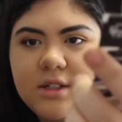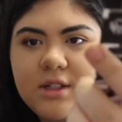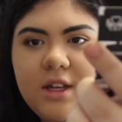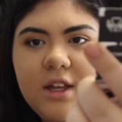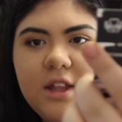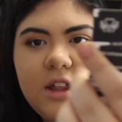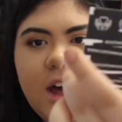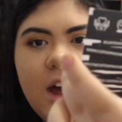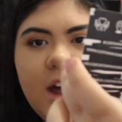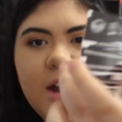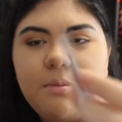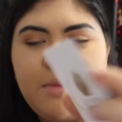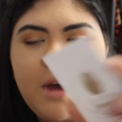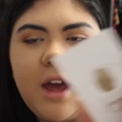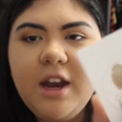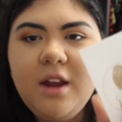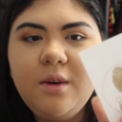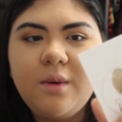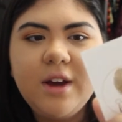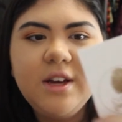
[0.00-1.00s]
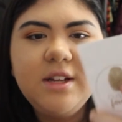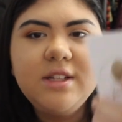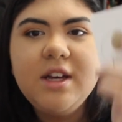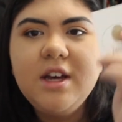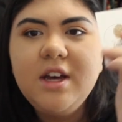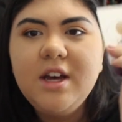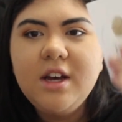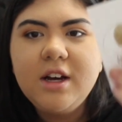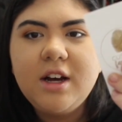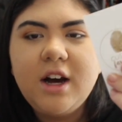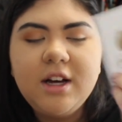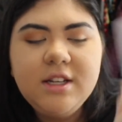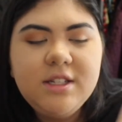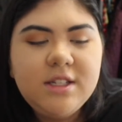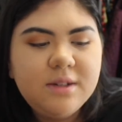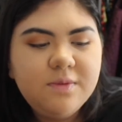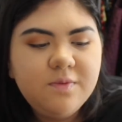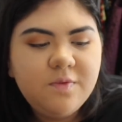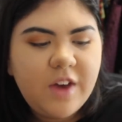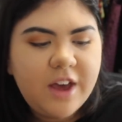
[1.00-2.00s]
see that, but anyways,
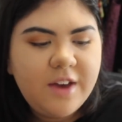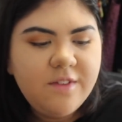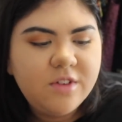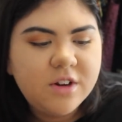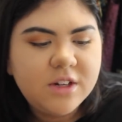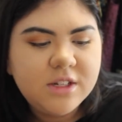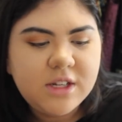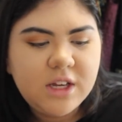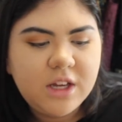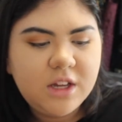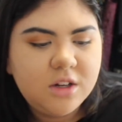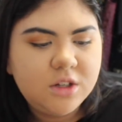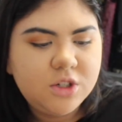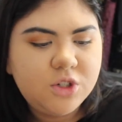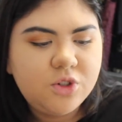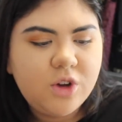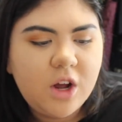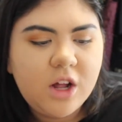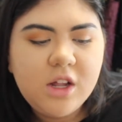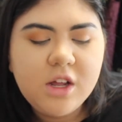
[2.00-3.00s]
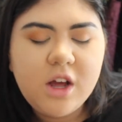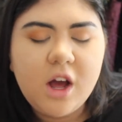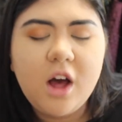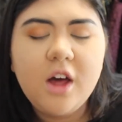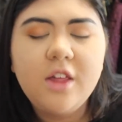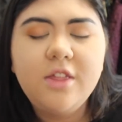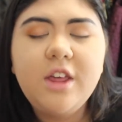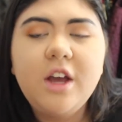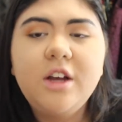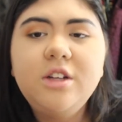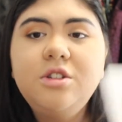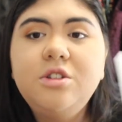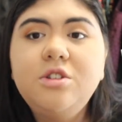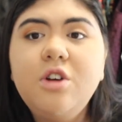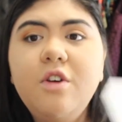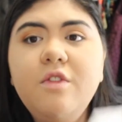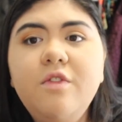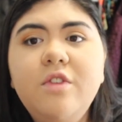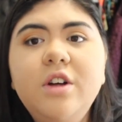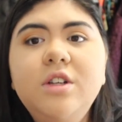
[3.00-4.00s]
Custom Favors in Australia. Their
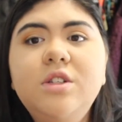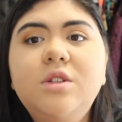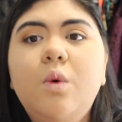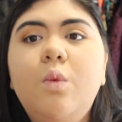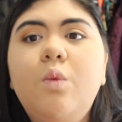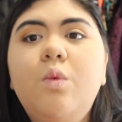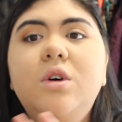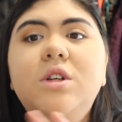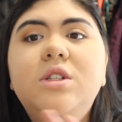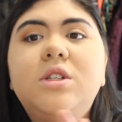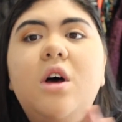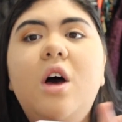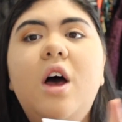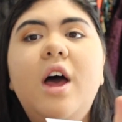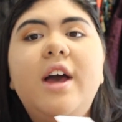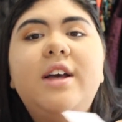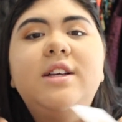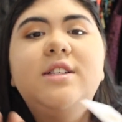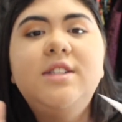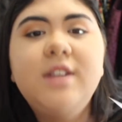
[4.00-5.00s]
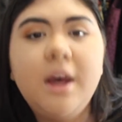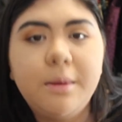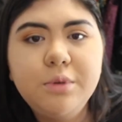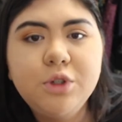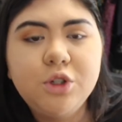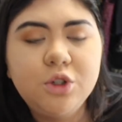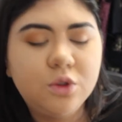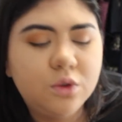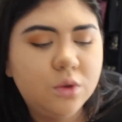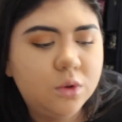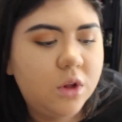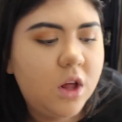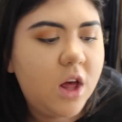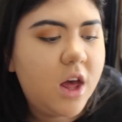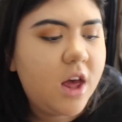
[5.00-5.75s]
service was exceptional.